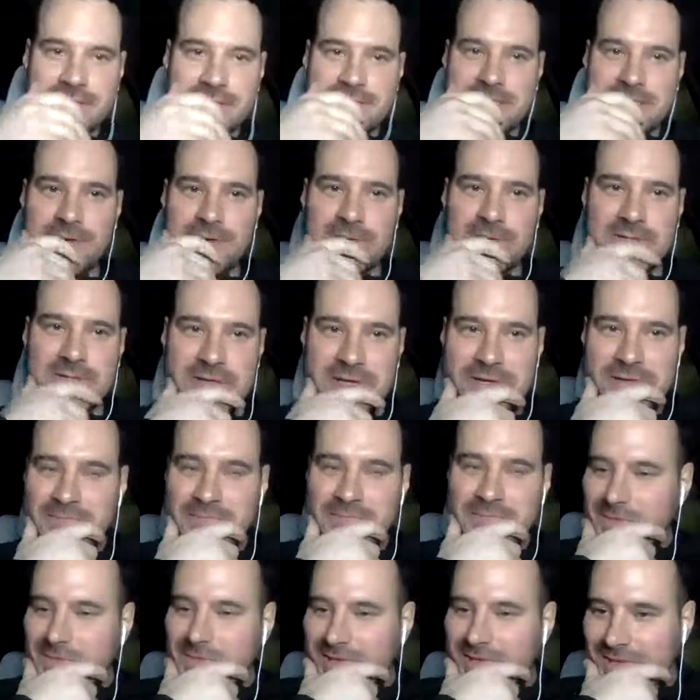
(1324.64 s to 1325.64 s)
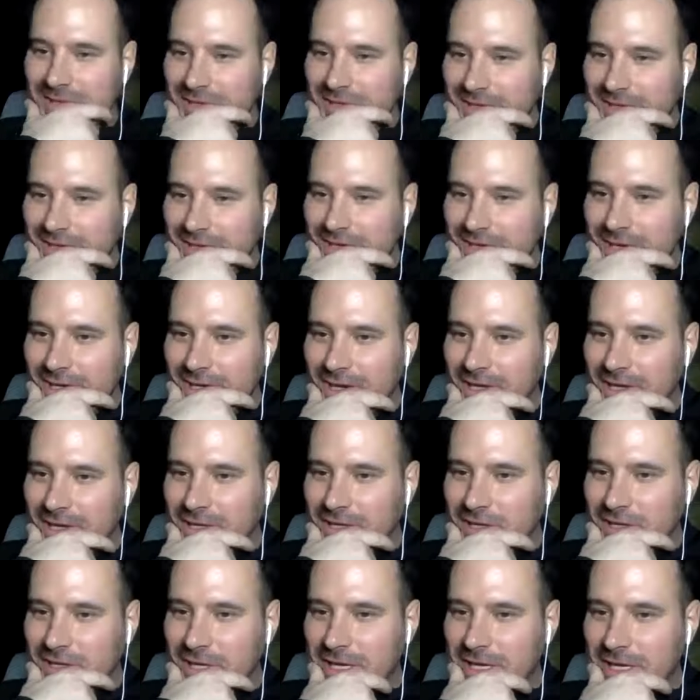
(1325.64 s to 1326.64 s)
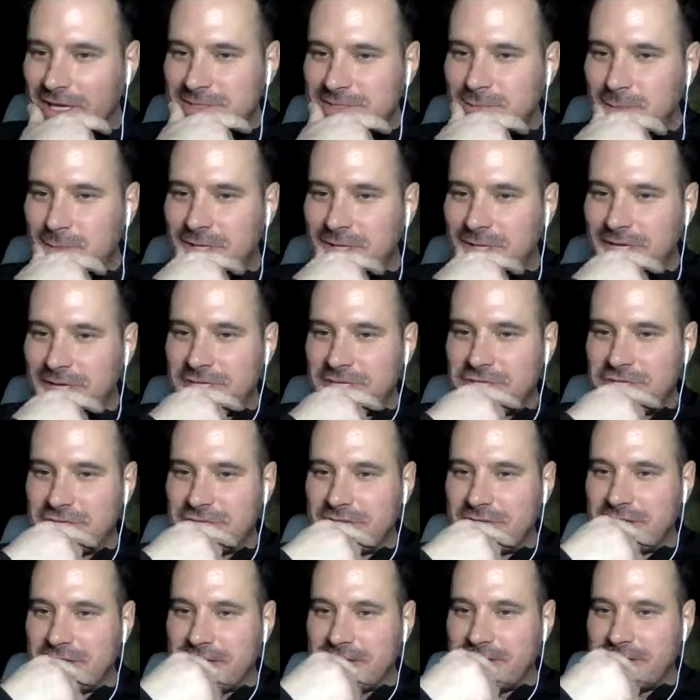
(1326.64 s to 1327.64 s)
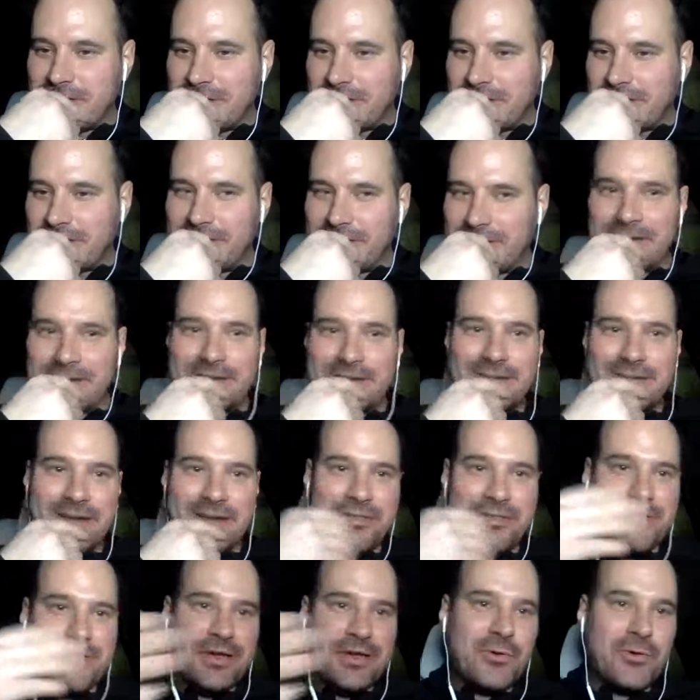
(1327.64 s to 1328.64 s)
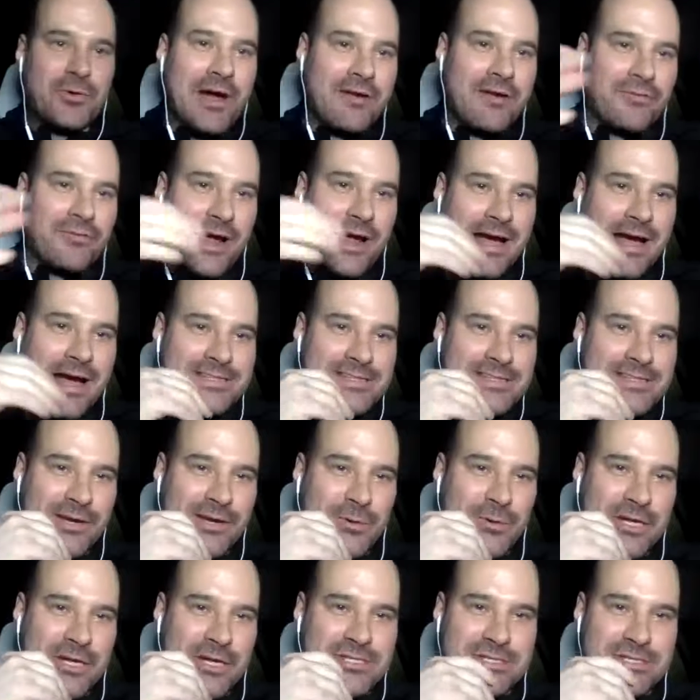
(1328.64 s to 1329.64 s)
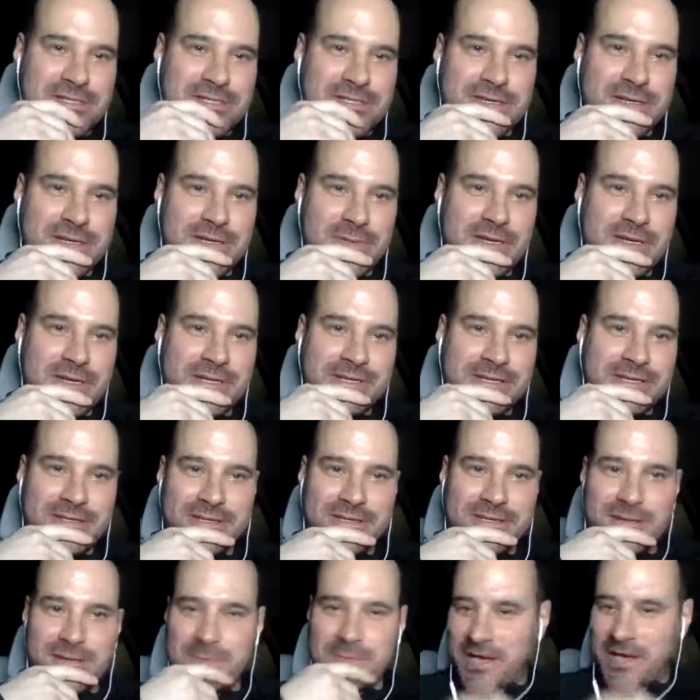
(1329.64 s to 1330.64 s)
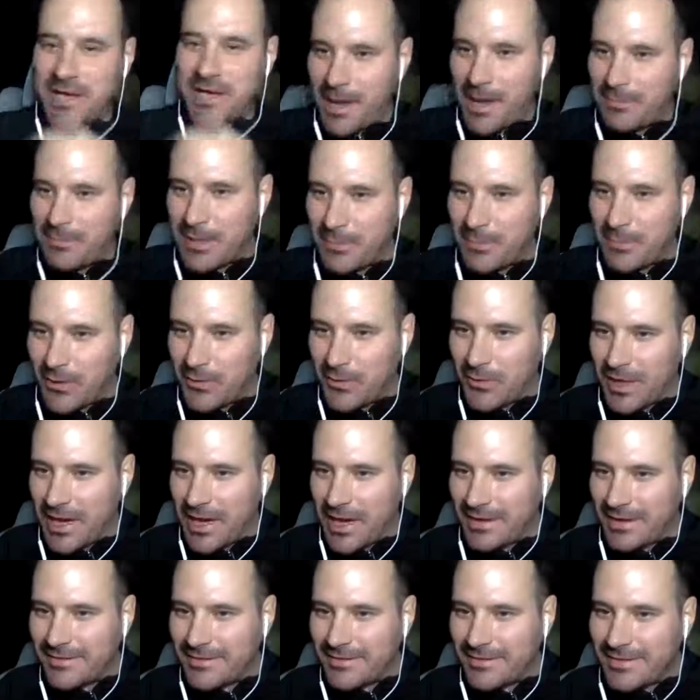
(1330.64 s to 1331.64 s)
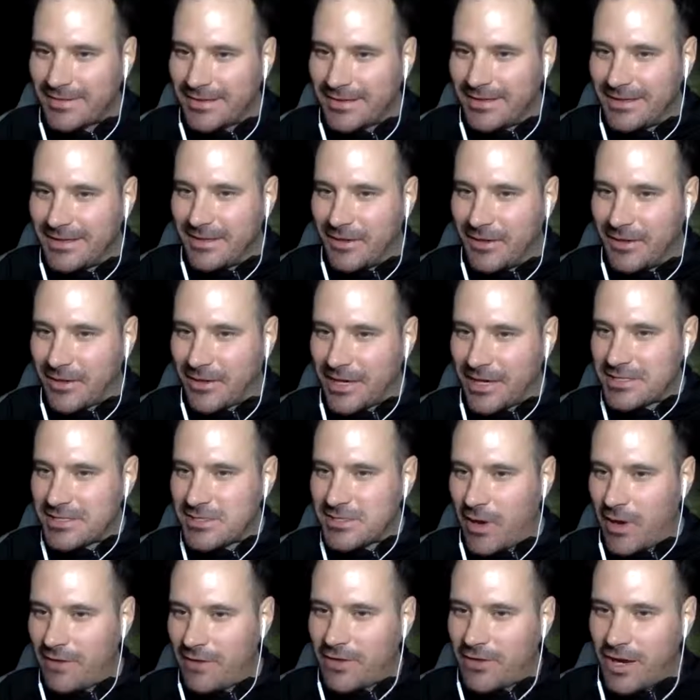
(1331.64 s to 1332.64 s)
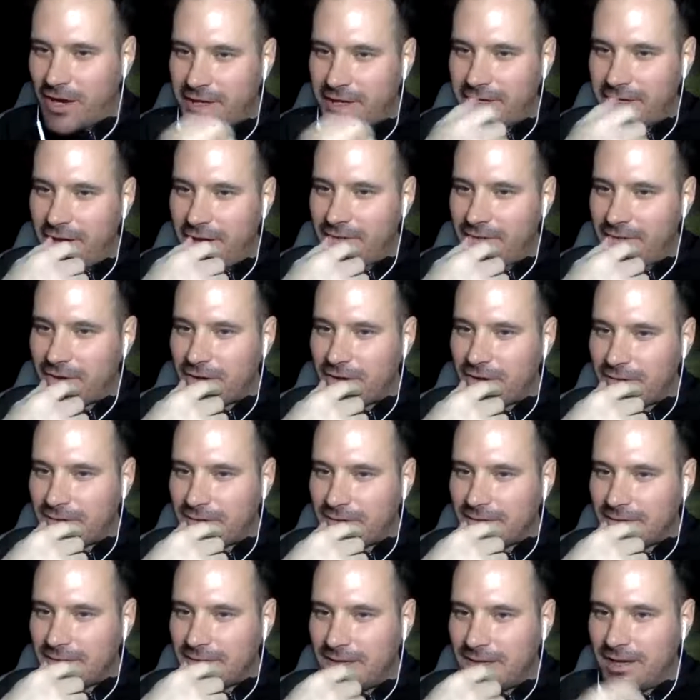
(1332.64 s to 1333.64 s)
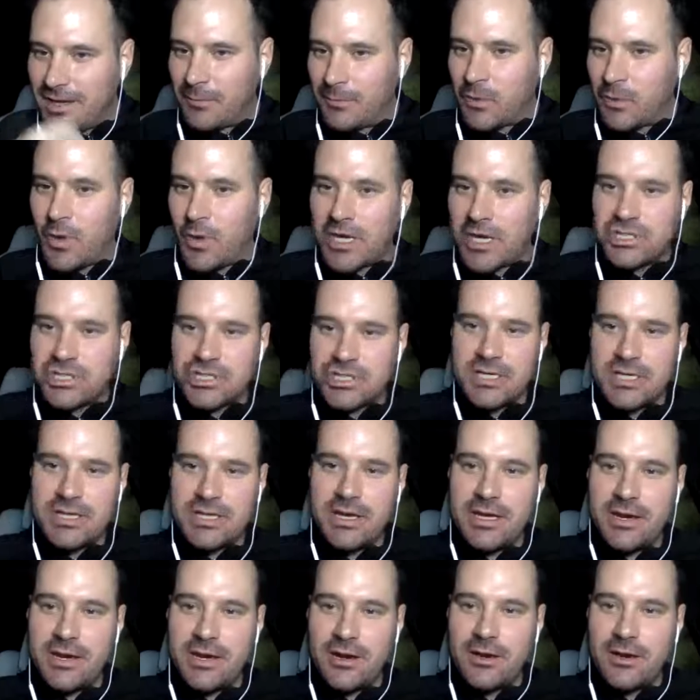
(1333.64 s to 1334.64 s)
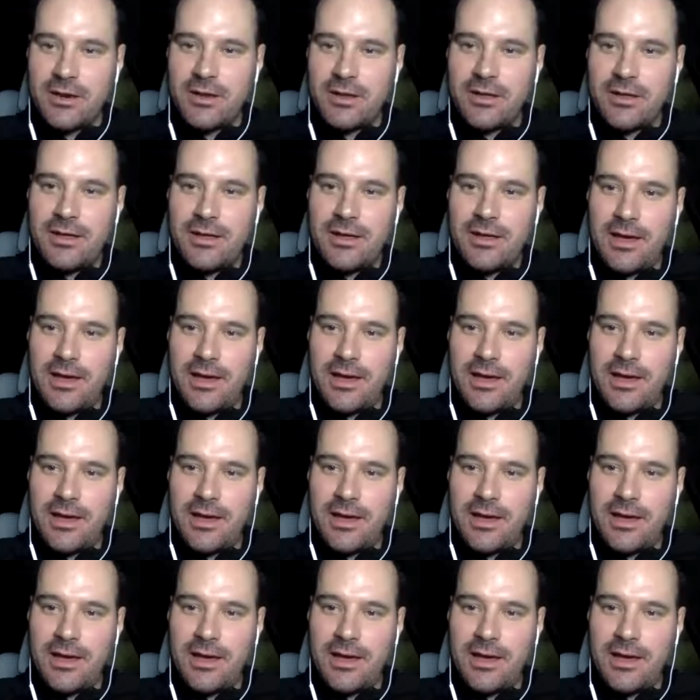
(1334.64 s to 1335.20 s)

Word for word: sounds good uh, good explanation there i think uh, i think whoever asked that question is going to be going to be happy about that okay so i've got another um, question here uh,